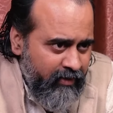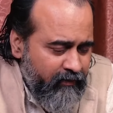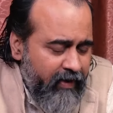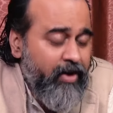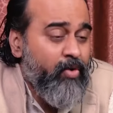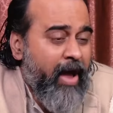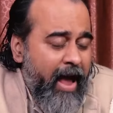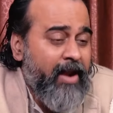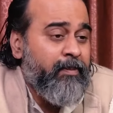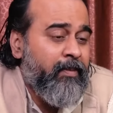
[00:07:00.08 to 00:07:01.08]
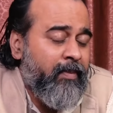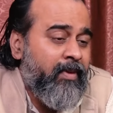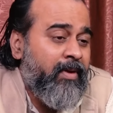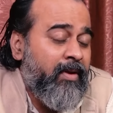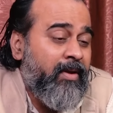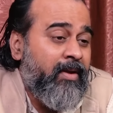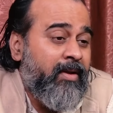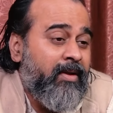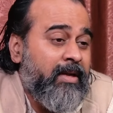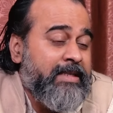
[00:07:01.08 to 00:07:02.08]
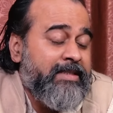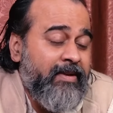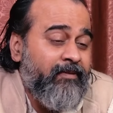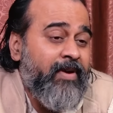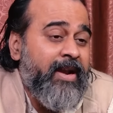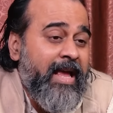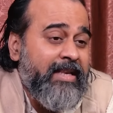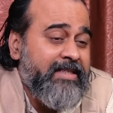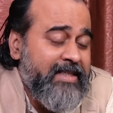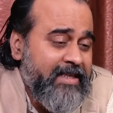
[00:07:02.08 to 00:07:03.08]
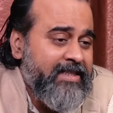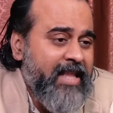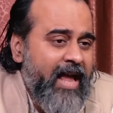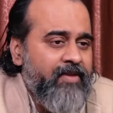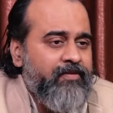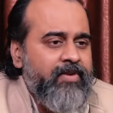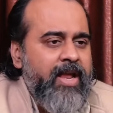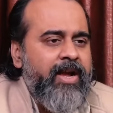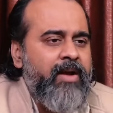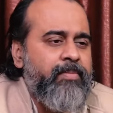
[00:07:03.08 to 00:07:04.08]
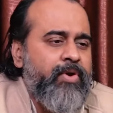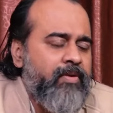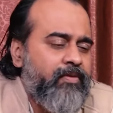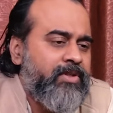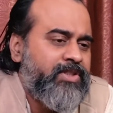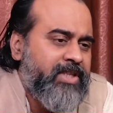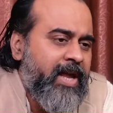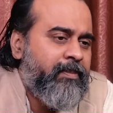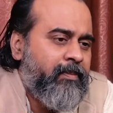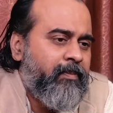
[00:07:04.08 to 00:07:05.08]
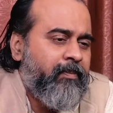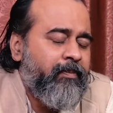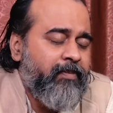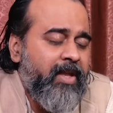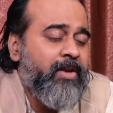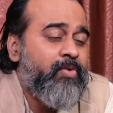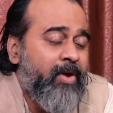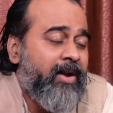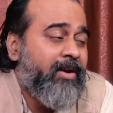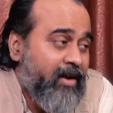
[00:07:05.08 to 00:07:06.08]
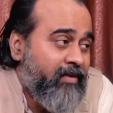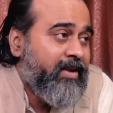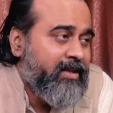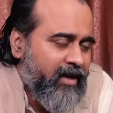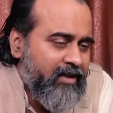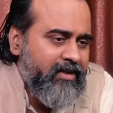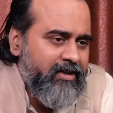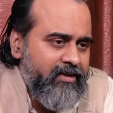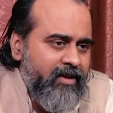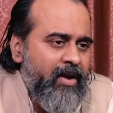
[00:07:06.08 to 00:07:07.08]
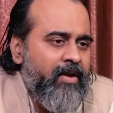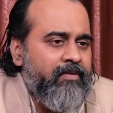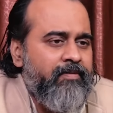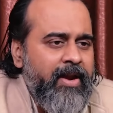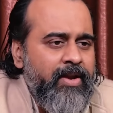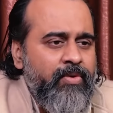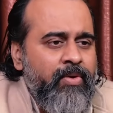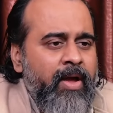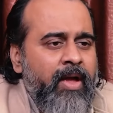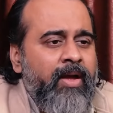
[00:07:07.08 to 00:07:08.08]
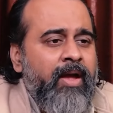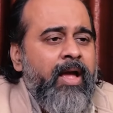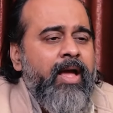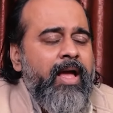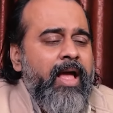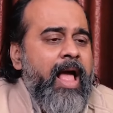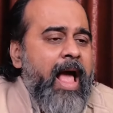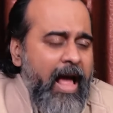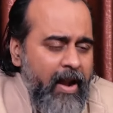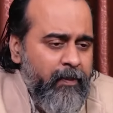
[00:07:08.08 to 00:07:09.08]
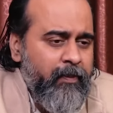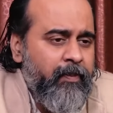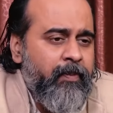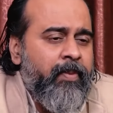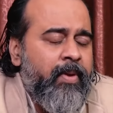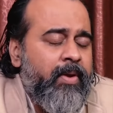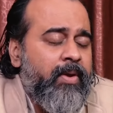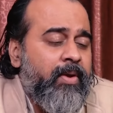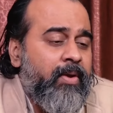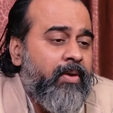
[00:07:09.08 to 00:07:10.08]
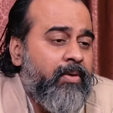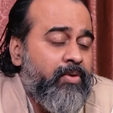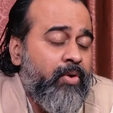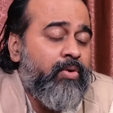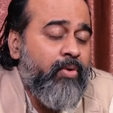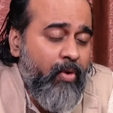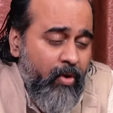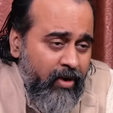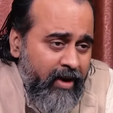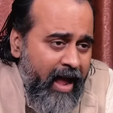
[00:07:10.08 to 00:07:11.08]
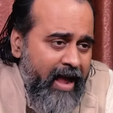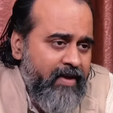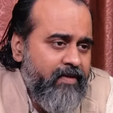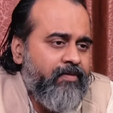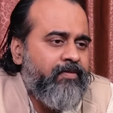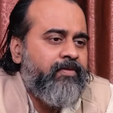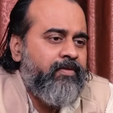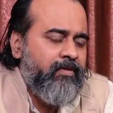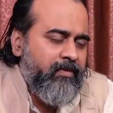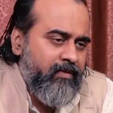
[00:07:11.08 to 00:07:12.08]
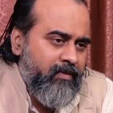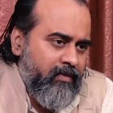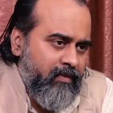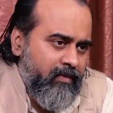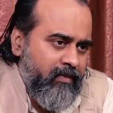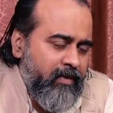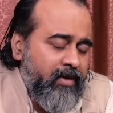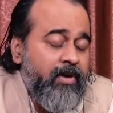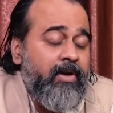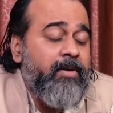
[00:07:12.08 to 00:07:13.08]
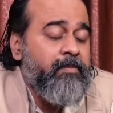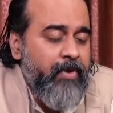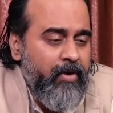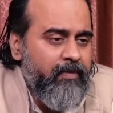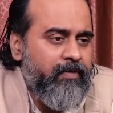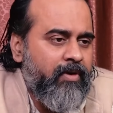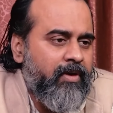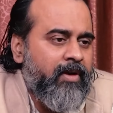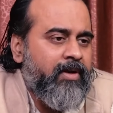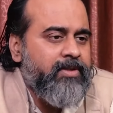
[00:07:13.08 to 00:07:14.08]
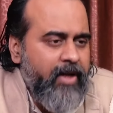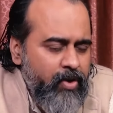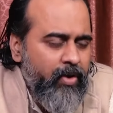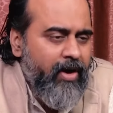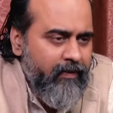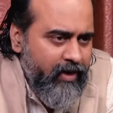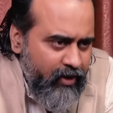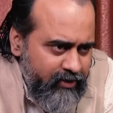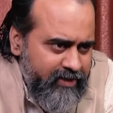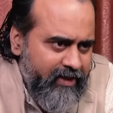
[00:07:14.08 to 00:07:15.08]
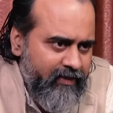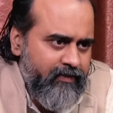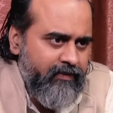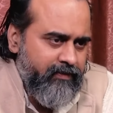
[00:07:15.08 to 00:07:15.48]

When you help someone else's life take a beautiful shape, then you are loving the other. When you help your own life turn beautiful, then you are loving yourself.